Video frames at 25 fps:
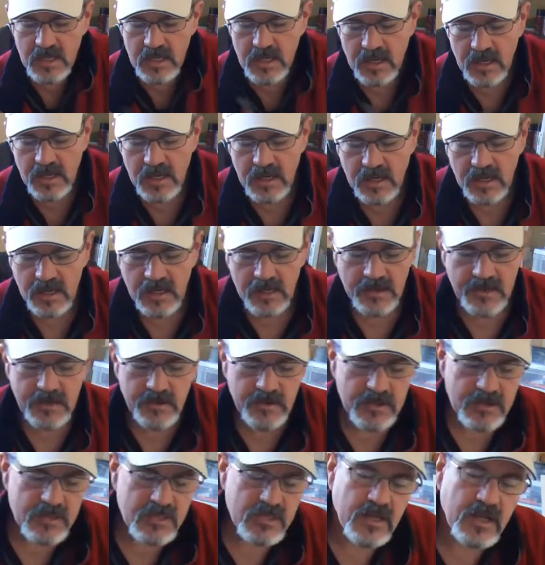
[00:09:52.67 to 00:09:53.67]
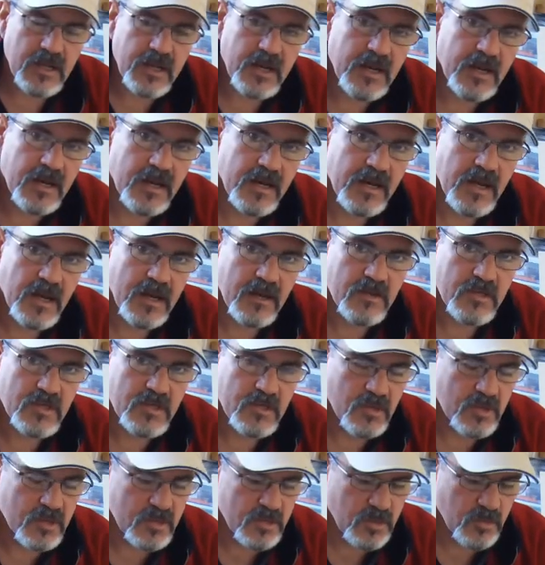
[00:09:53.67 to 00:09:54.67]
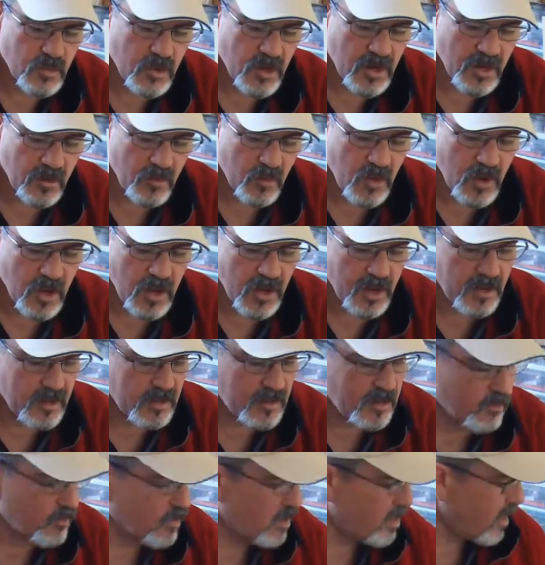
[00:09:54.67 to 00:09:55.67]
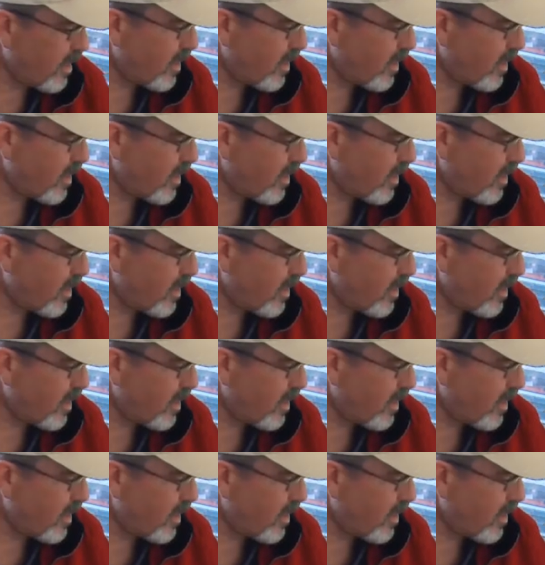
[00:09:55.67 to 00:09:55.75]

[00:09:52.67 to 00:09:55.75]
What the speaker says: you know, until I get it down sort of to where I want. And then what